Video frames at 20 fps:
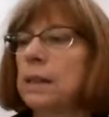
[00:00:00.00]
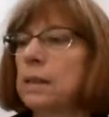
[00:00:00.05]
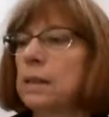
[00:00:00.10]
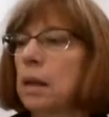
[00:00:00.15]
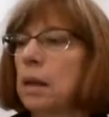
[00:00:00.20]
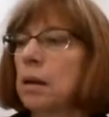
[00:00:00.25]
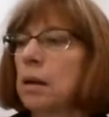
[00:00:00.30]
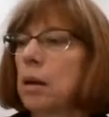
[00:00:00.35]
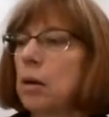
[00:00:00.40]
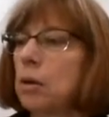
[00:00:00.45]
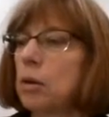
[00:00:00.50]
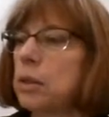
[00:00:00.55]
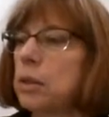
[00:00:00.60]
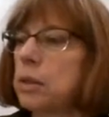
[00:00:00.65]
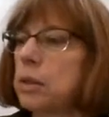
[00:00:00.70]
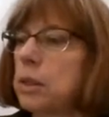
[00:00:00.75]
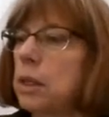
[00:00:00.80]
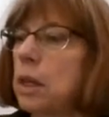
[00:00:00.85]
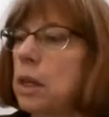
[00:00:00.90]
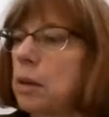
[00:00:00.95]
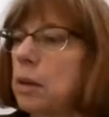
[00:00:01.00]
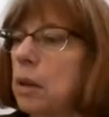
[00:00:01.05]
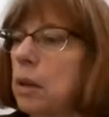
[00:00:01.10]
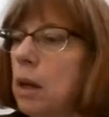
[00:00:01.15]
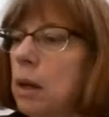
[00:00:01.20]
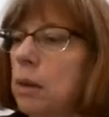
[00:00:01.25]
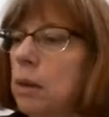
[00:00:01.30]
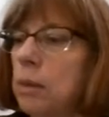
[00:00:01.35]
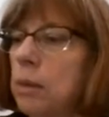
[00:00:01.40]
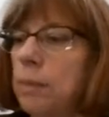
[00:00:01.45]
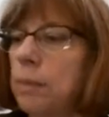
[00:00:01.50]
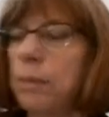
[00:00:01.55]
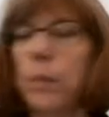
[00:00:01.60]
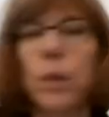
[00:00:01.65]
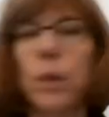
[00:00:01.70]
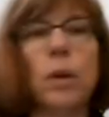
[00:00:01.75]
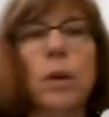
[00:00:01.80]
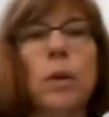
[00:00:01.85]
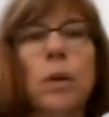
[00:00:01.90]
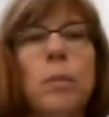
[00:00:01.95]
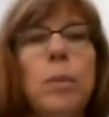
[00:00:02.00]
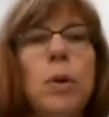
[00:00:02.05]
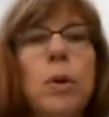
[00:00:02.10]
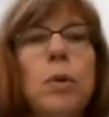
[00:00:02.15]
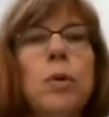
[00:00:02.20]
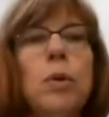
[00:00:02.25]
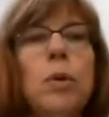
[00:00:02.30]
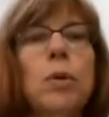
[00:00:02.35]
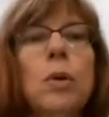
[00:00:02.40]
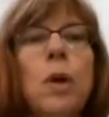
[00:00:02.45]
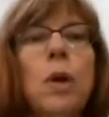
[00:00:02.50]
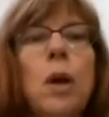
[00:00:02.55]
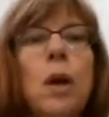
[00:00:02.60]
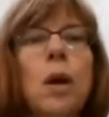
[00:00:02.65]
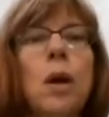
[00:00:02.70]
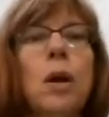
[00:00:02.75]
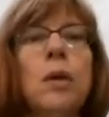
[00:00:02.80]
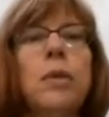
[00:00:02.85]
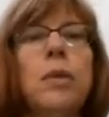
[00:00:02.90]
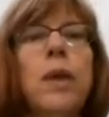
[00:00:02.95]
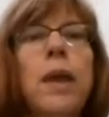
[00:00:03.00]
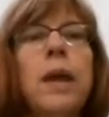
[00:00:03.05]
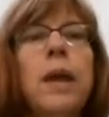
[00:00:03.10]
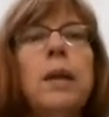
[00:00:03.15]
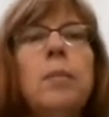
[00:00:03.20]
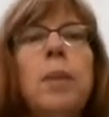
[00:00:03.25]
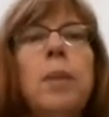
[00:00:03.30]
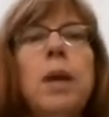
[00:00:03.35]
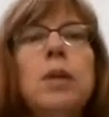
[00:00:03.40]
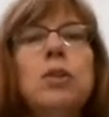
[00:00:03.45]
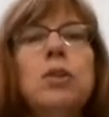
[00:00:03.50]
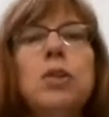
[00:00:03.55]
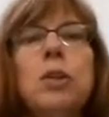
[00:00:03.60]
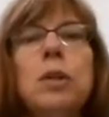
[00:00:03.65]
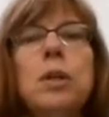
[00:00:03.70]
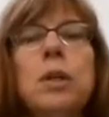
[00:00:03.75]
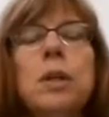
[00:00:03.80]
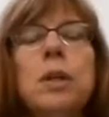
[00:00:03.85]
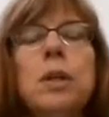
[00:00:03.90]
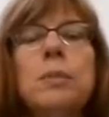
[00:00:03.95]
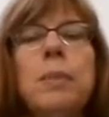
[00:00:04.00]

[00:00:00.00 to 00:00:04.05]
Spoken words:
Kind of hard to see on the computer. Animation is